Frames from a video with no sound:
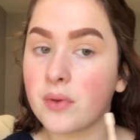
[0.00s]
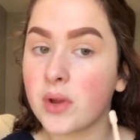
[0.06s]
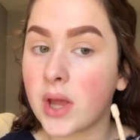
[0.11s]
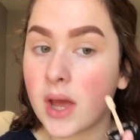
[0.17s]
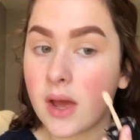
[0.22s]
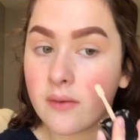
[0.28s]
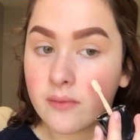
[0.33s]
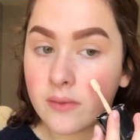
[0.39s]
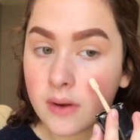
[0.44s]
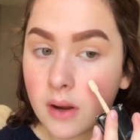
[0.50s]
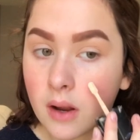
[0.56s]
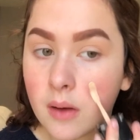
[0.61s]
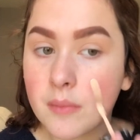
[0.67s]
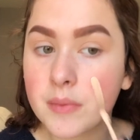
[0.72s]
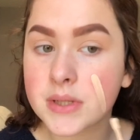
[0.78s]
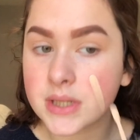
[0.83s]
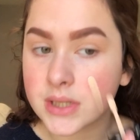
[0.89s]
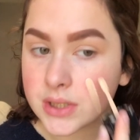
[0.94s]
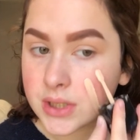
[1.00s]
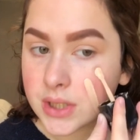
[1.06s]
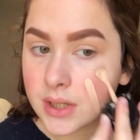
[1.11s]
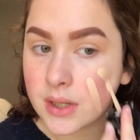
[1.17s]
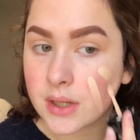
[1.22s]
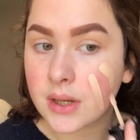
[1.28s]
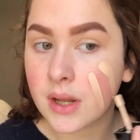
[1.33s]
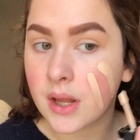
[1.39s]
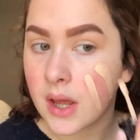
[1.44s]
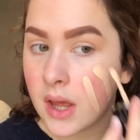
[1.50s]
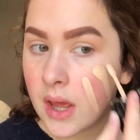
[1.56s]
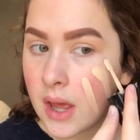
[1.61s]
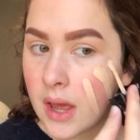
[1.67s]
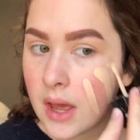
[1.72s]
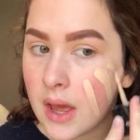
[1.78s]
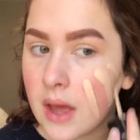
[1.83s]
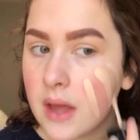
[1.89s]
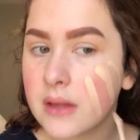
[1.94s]
3 at every competition,
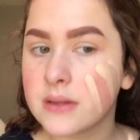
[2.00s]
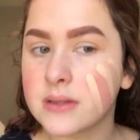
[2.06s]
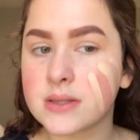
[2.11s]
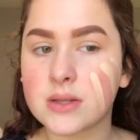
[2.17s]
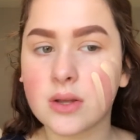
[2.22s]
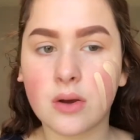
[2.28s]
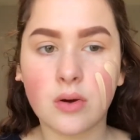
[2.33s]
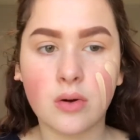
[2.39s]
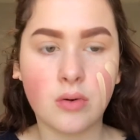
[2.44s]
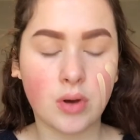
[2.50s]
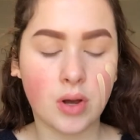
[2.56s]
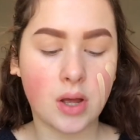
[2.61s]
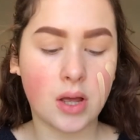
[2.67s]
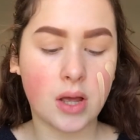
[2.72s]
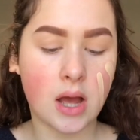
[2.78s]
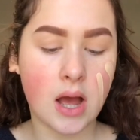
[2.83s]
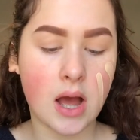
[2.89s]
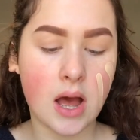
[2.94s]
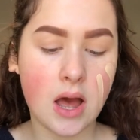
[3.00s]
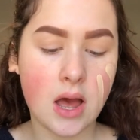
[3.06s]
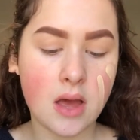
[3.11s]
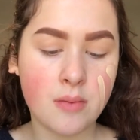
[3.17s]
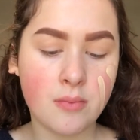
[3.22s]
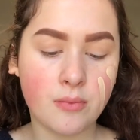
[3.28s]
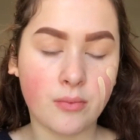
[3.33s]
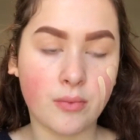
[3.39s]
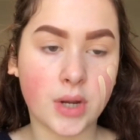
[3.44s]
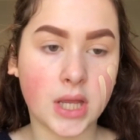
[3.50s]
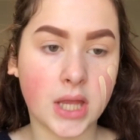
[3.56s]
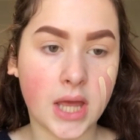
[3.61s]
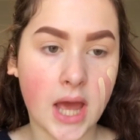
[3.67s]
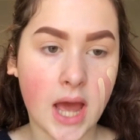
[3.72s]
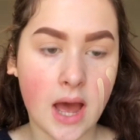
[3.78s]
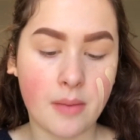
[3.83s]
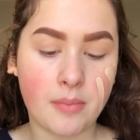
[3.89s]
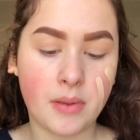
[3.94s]
and so I'm really
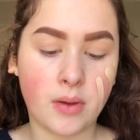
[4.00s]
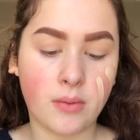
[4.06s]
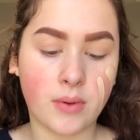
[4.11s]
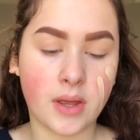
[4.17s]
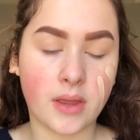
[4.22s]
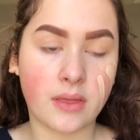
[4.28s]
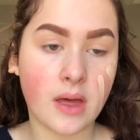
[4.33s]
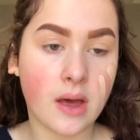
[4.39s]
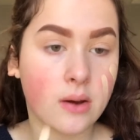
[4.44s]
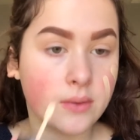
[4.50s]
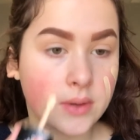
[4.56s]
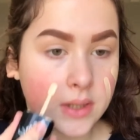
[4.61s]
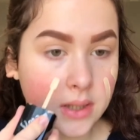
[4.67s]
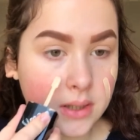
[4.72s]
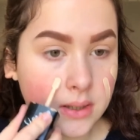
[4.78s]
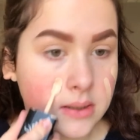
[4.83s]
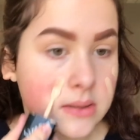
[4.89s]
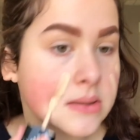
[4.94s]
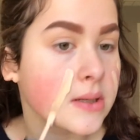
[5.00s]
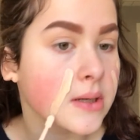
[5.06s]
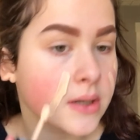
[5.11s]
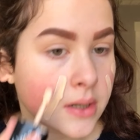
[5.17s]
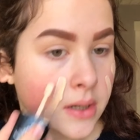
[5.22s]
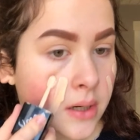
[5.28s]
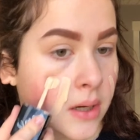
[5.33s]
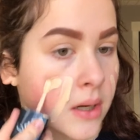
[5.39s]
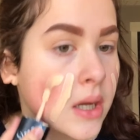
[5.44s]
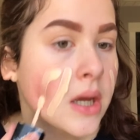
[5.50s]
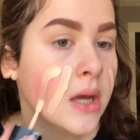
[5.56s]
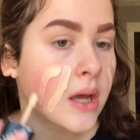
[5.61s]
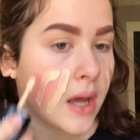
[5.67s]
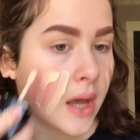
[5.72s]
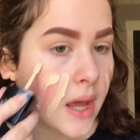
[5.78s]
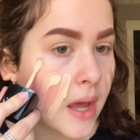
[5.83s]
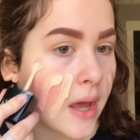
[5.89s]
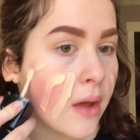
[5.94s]
happy with how we did this year.
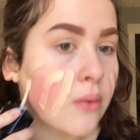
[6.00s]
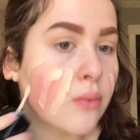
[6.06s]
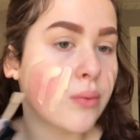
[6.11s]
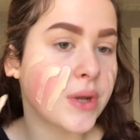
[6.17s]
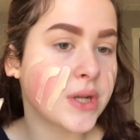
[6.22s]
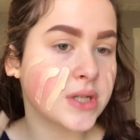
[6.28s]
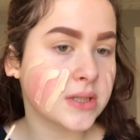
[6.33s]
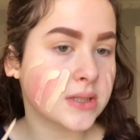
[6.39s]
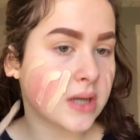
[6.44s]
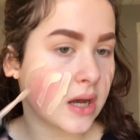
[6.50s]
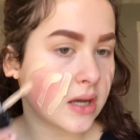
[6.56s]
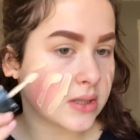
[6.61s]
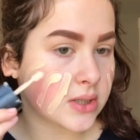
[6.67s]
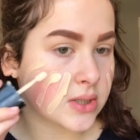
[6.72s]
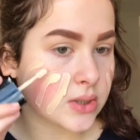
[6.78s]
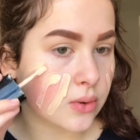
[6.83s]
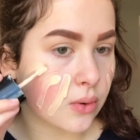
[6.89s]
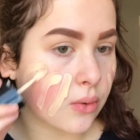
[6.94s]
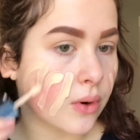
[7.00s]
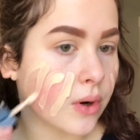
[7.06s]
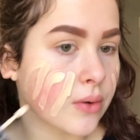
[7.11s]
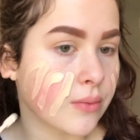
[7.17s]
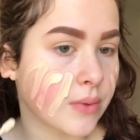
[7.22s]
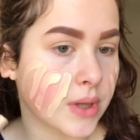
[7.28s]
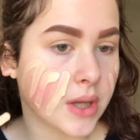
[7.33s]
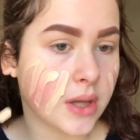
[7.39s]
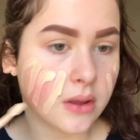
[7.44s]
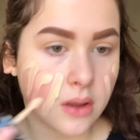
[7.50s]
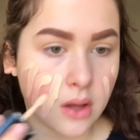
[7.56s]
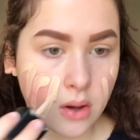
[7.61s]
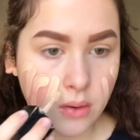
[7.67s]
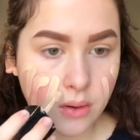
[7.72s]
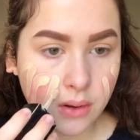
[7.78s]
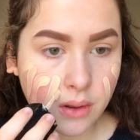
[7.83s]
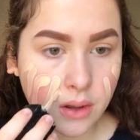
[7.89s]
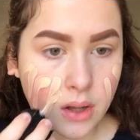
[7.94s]
And we just got scored really
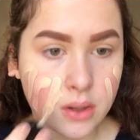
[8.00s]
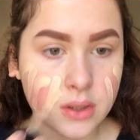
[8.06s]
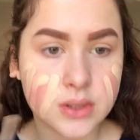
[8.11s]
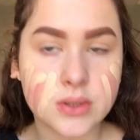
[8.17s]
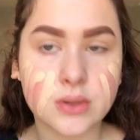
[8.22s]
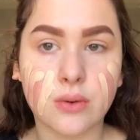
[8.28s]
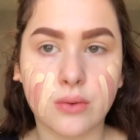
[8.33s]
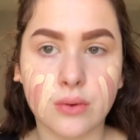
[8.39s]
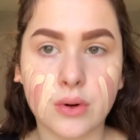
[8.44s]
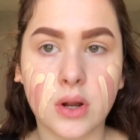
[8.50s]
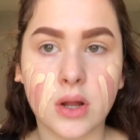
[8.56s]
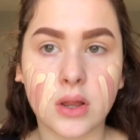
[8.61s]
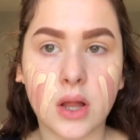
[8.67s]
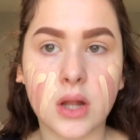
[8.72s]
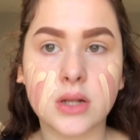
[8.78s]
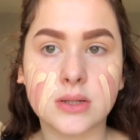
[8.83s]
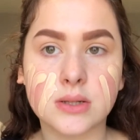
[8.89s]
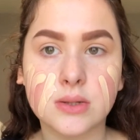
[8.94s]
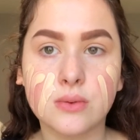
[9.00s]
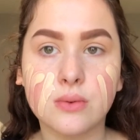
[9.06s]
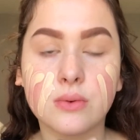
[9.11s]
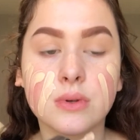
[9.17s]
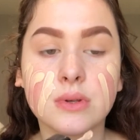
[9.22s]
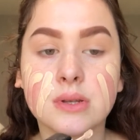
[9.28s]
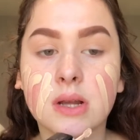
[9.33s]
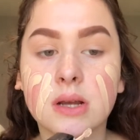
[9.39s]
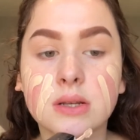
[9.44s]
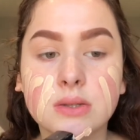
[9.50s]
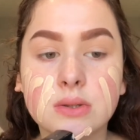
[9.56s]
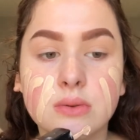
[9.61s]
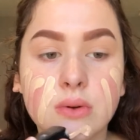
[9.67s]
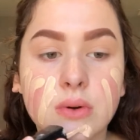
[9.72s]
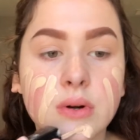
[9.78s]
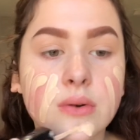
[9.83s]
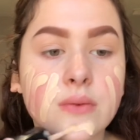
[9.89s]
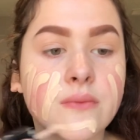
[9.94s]
low. A lot of schools got
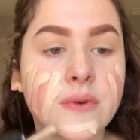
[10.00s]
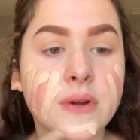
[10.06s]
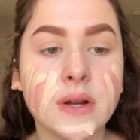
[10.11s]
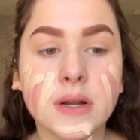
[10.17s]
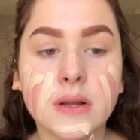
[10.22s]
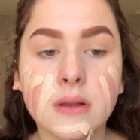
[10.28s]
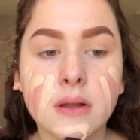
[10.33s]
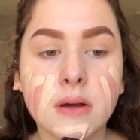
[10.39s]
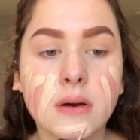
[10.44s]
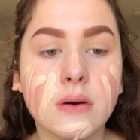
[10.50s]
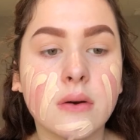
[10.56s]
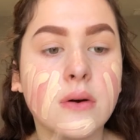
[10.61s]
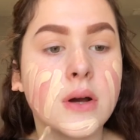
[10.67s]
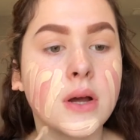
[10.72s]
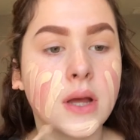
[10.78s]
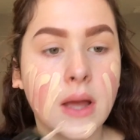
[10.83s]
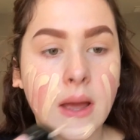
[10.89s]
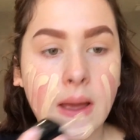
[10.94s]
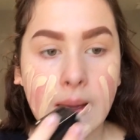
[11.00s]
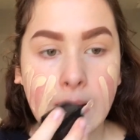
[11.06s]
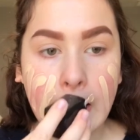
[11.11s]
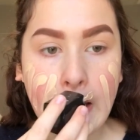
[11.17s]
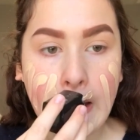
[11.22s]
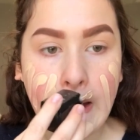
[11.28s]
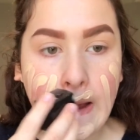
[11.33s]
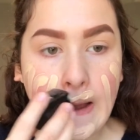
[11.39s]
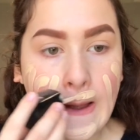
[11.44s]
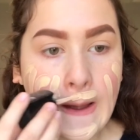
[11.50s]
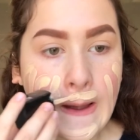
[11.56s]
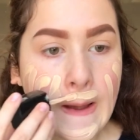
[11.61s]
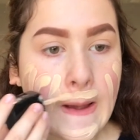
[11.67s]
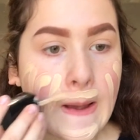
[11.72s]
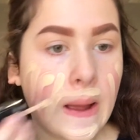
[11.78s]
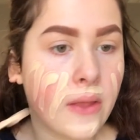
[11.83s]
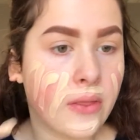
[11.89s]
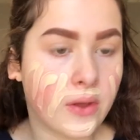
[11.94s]
scored very low
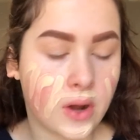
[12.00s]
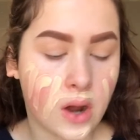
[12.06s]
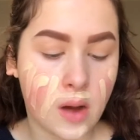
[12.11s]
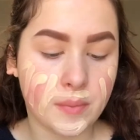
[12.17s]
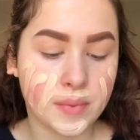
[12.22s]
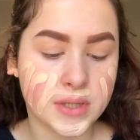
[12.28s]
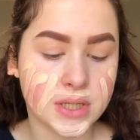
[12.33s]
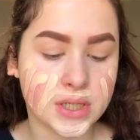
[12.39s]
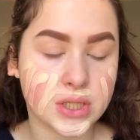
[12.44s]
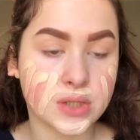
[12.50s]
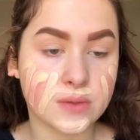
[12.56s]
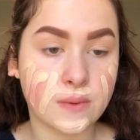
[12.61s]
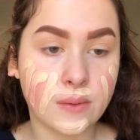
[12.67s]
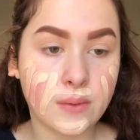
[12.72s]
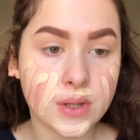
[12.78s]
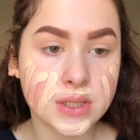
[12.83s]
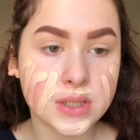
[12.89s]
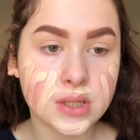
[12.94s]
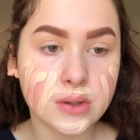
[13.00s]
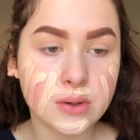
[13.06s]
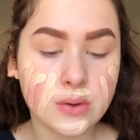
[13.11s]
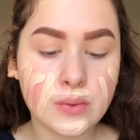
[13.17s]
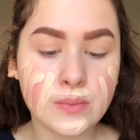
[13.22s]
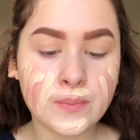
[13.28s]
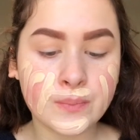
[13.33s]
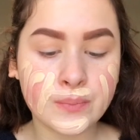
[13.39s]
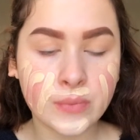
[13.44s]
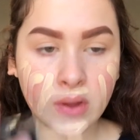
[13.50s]
at the competitions we went to,